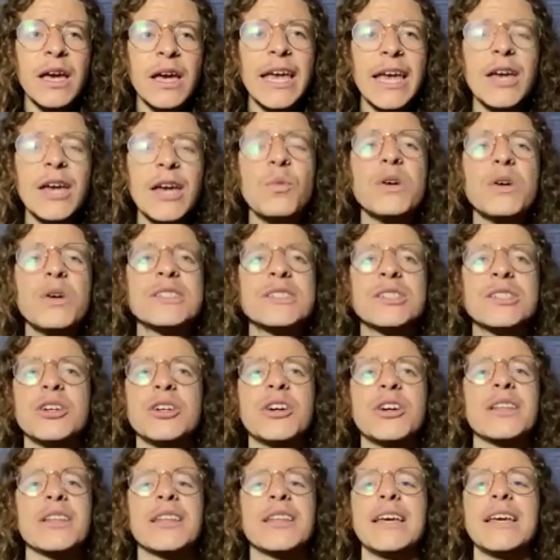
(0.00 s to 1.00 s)
it was
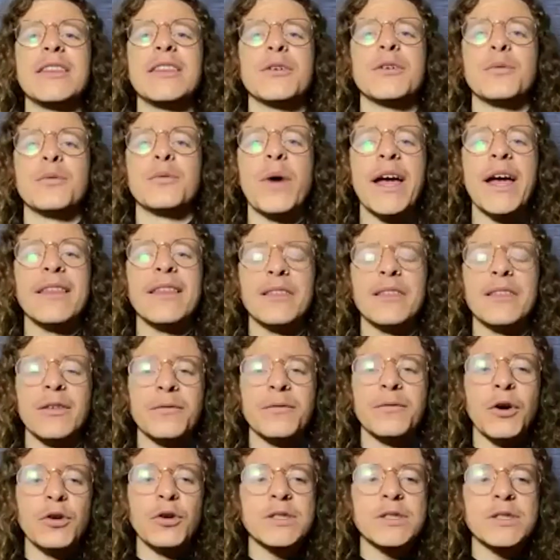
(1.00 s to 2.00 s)
certainly the way that the
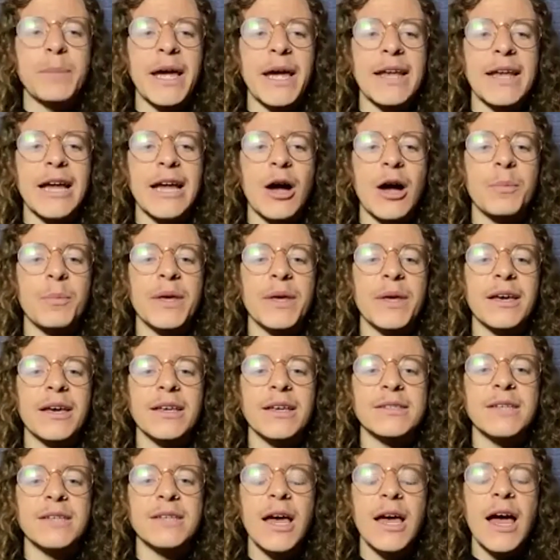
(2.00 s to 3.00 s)
votes panned out,
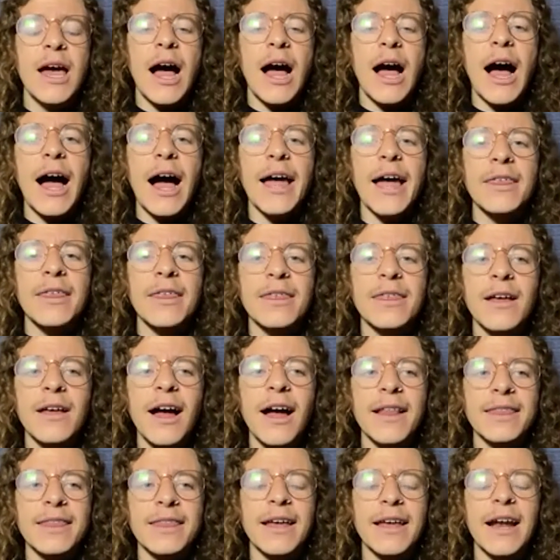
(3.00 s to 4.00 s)
because I
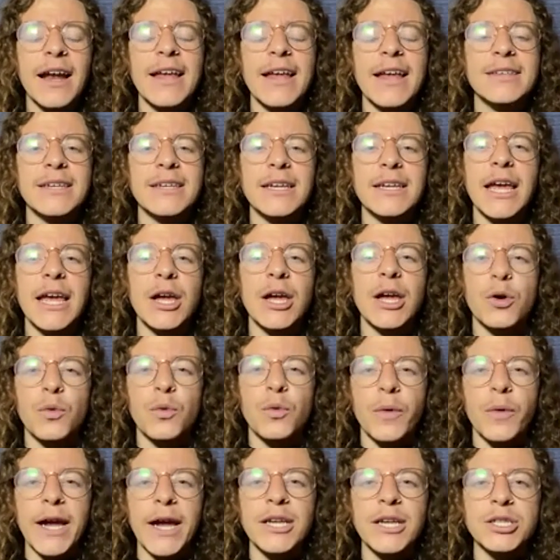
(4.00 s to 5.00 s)
thought that I did a
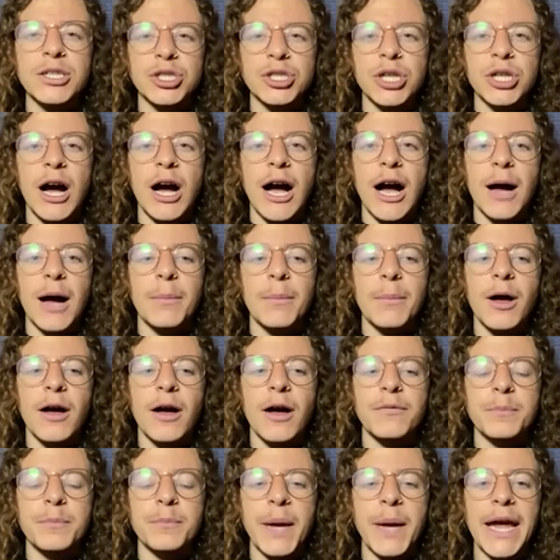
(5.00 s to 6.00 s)
great job
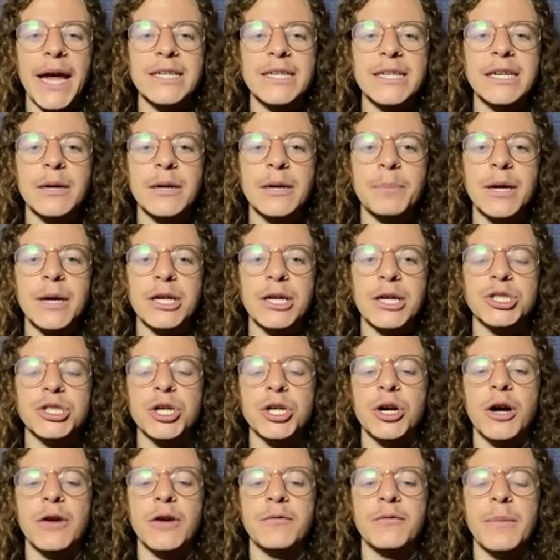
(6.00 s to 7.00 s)
of painting a
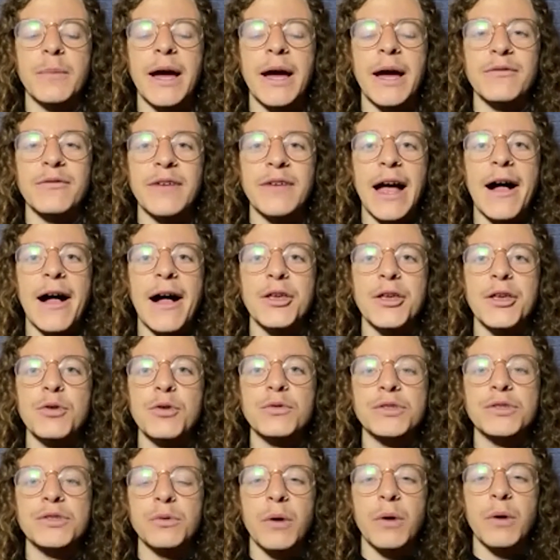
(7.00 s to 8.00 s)
picture of my
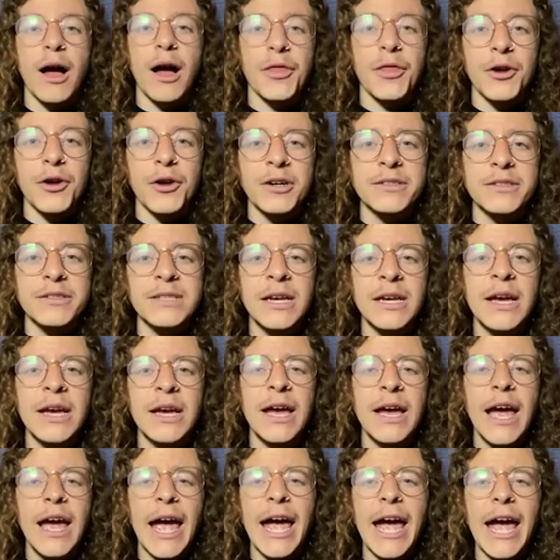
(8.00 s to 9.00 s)
value to others.
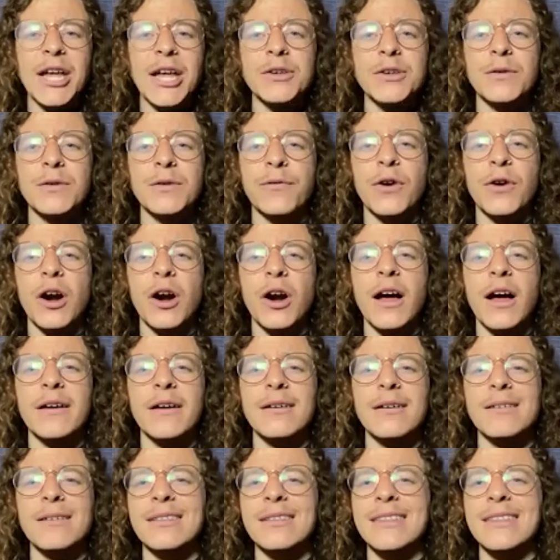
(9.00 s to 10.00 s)
And for
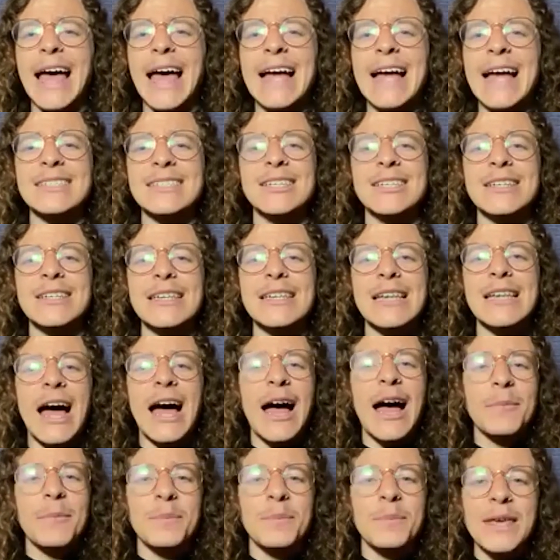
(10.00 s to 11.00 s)
that to
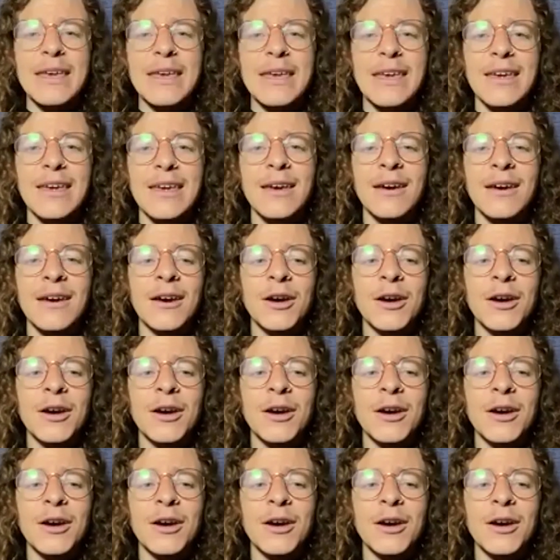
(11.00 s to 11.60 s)
not be